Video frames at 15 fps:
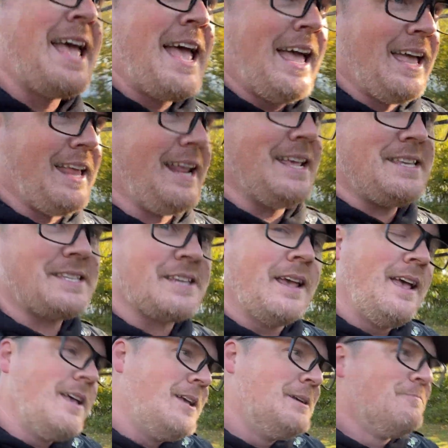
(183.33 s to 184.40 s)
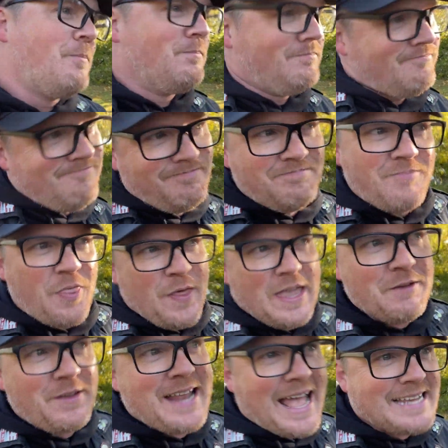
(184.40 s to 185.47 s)
it is, think
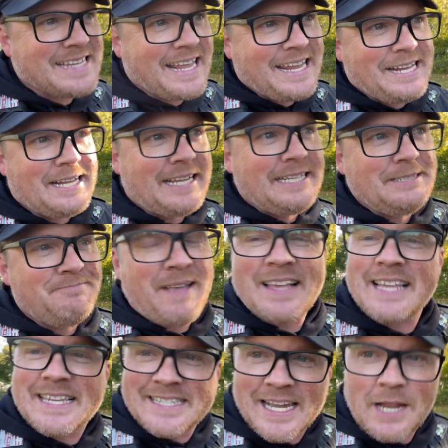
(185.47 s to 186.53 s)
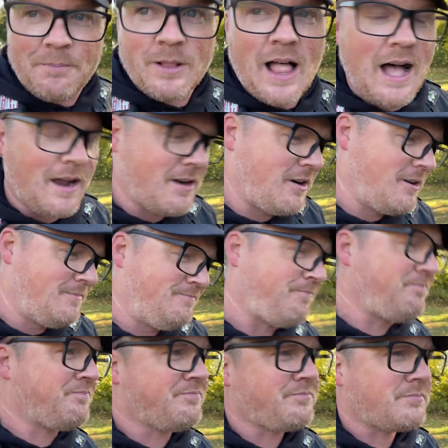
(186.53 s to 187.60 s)
of it as a city block, or
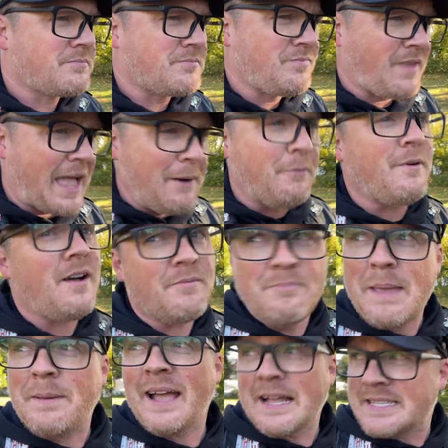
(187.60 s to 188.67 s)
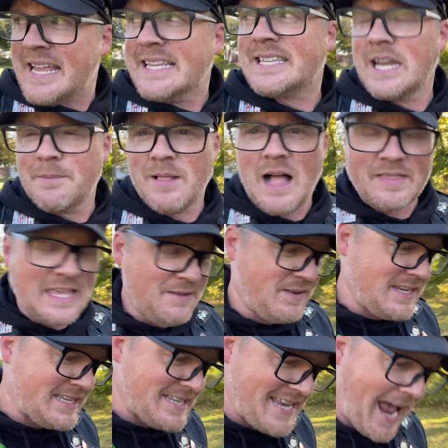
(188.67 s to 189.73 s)
well, maybe I'd say city block. Think of it
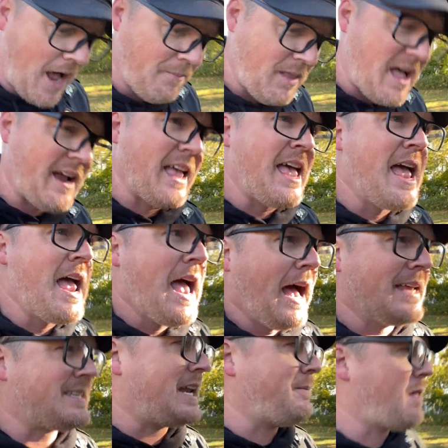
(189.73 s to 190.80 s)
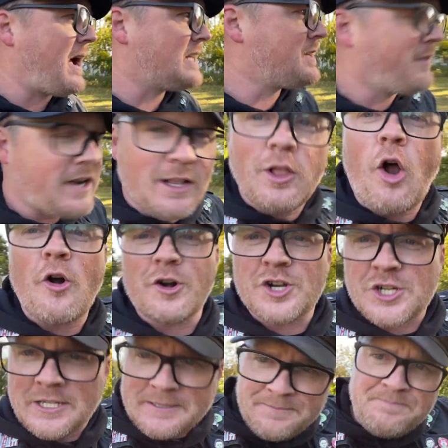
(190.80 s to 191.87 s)
as a town block, a city block. It's a very large
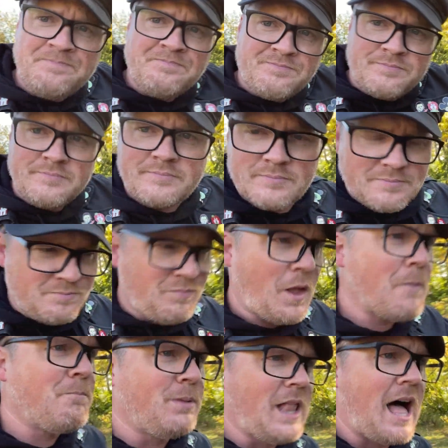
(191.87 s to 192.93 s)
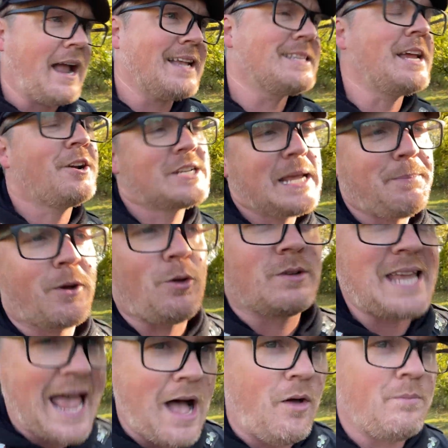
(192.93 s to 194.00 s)
block. It's not your typical
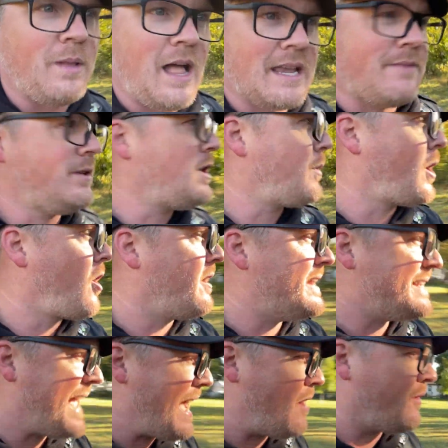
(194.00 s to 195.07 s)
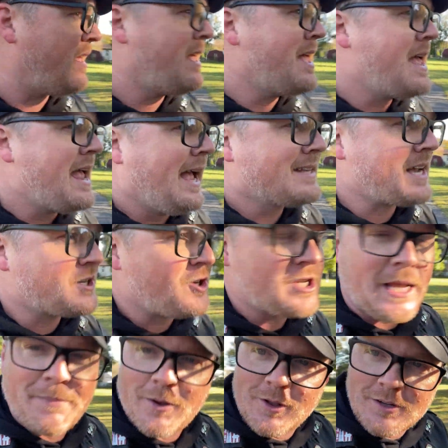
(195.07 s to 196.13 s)
town block, even though we are in a town. It's not your
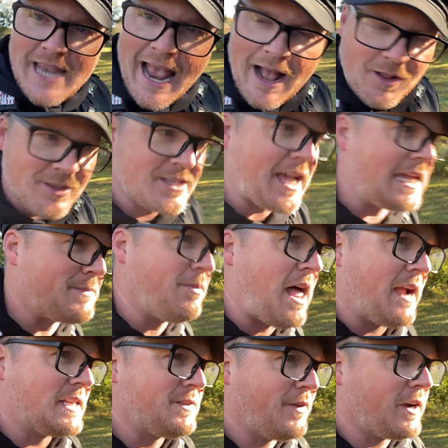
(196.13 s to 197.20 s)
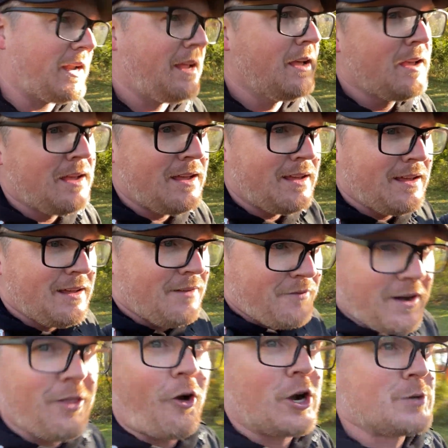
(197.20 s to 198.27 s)
typical town-sized block. It's a very, very
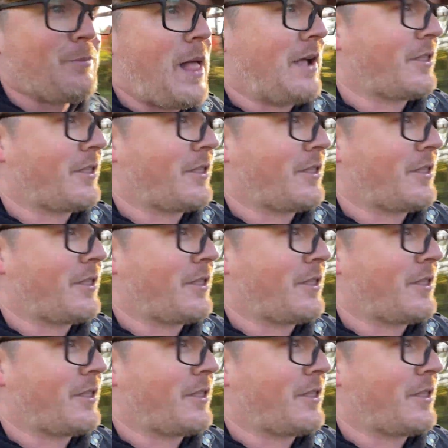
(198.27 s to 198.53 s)
large block.